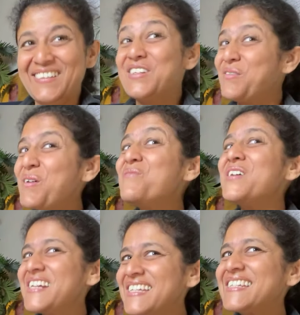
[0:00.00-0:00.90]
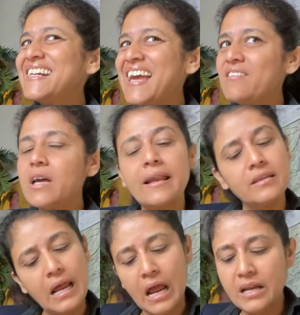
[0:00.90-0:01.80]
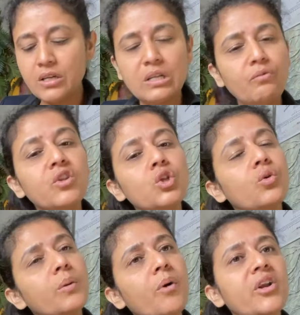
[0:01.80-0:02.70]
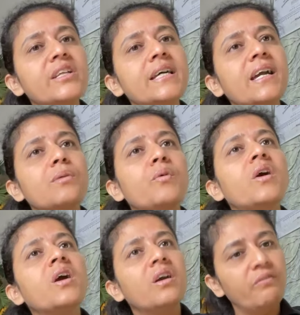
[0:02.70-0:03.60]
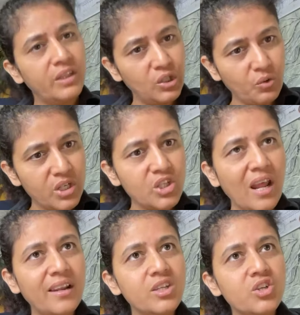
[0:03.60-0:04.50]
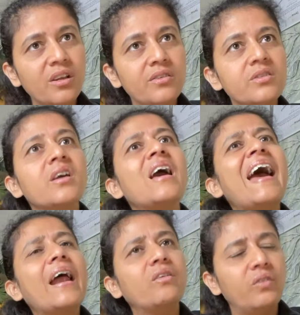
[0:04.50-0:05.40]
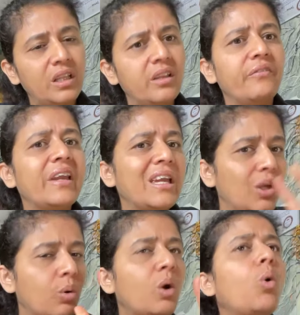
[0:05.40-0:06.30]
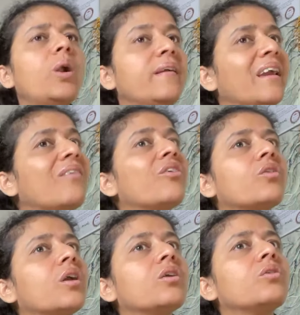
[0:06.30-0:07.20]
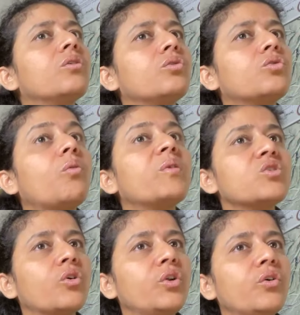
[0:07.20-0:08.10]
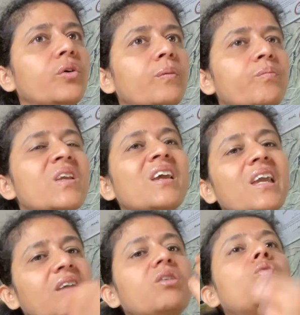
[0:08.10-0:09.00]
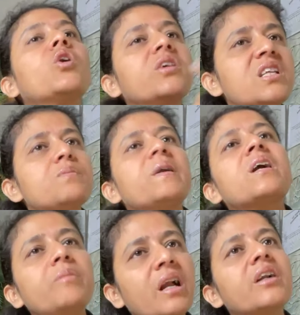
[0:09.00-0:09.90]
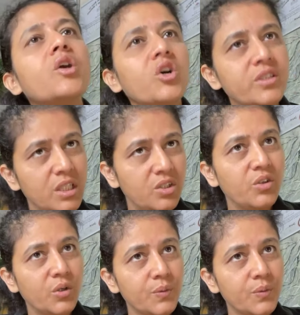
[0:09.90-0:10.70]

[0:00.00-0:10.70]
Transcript: You remember yesterday, and with your body type, with your challenges, and with the way you are holding everything so much on you, even water is becoming a toxic to you.